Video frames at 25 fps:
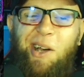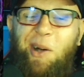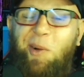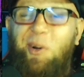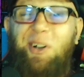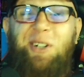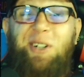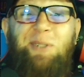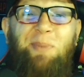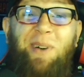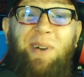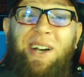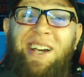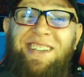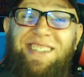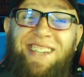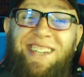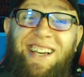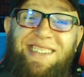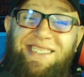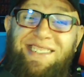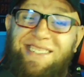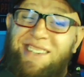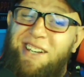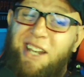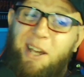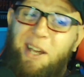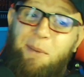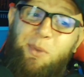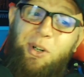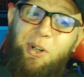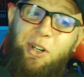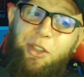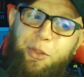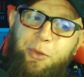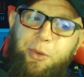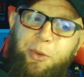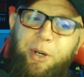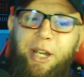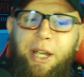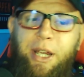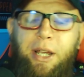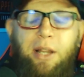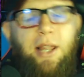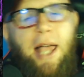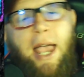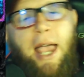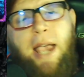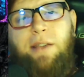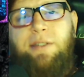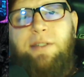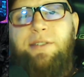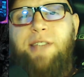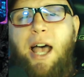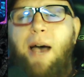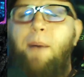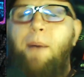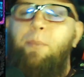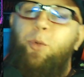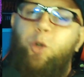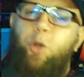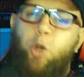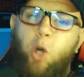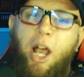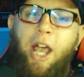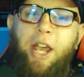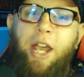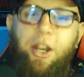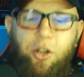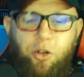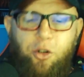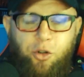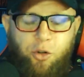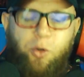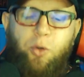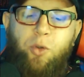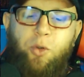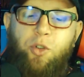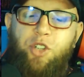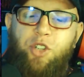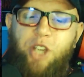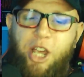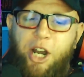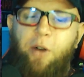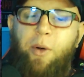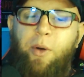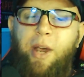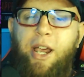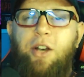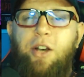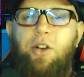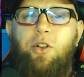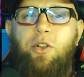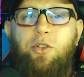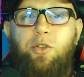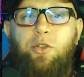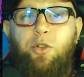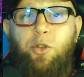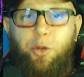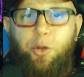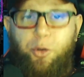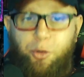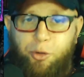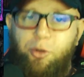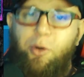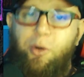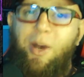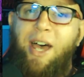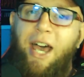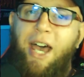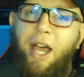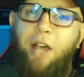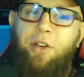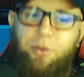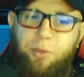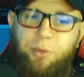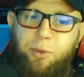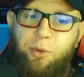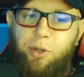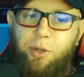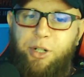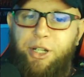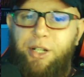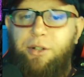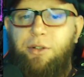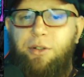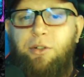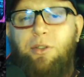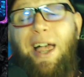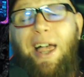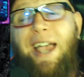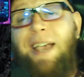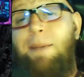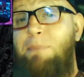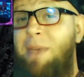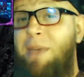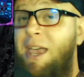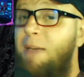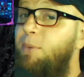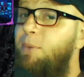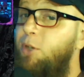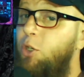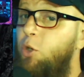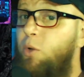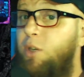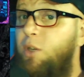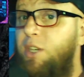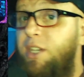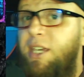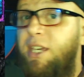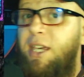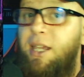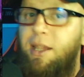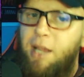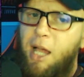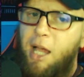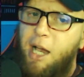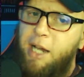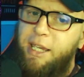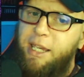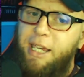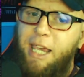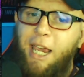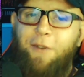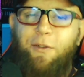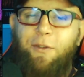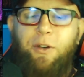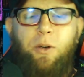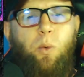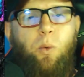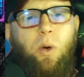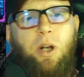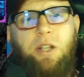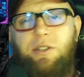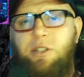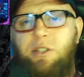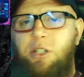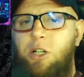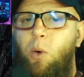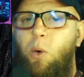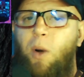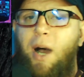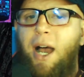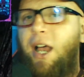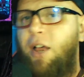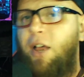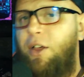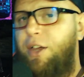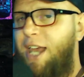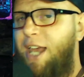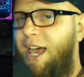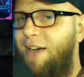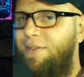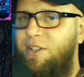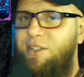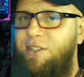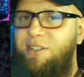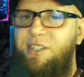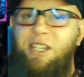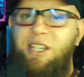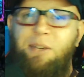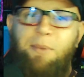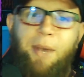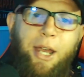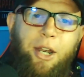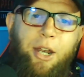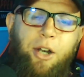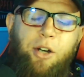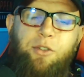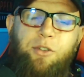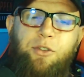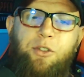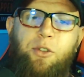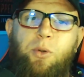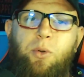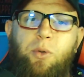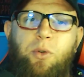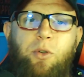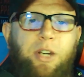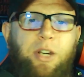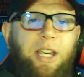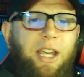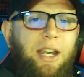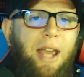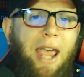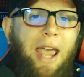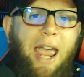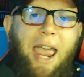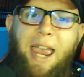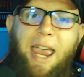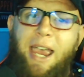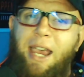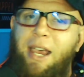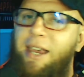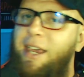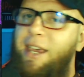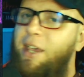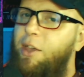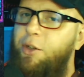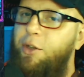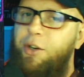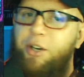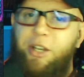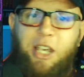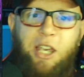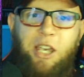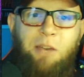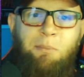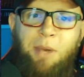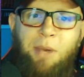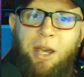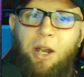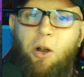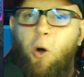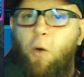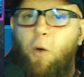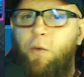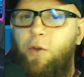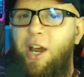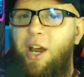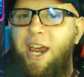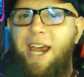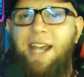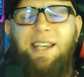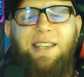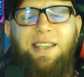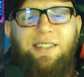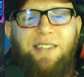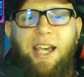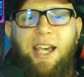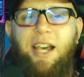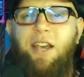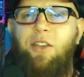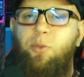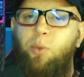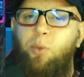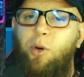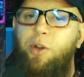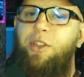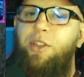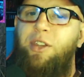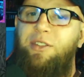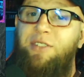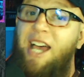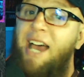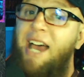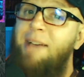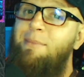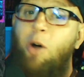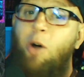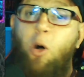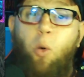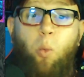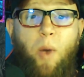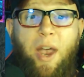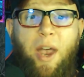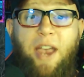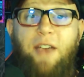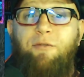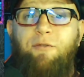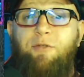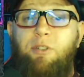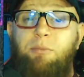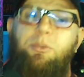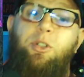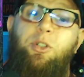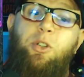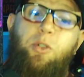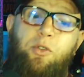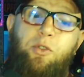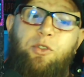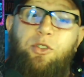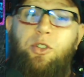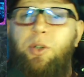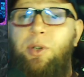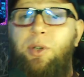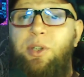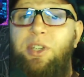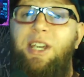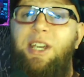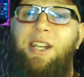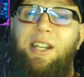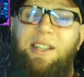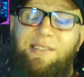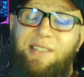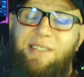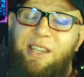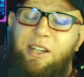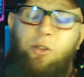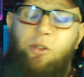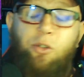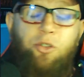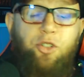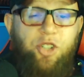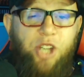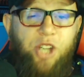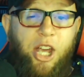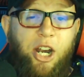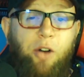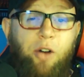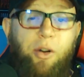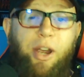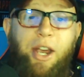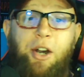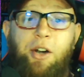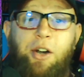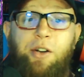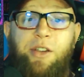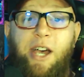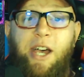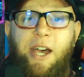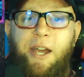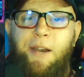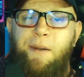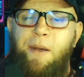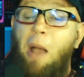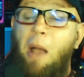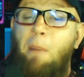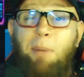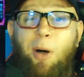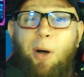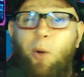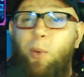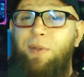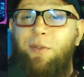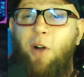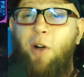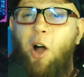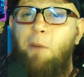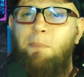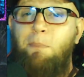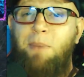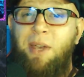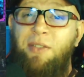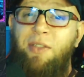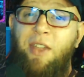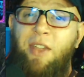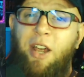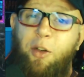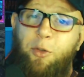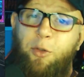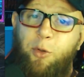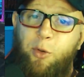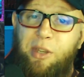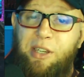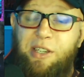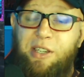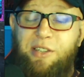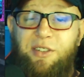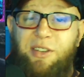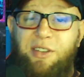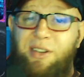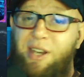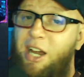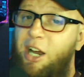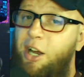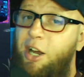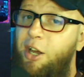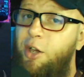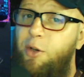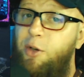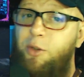Which brings us to number three, like stop trying to do generators through Hex Ruin. Like maybe you can get lucky every once in a while and have a teammate or two get a killer to commit over eighty seconds worth of time away from you so you can get a single generator done. But we've all been there through this scenario.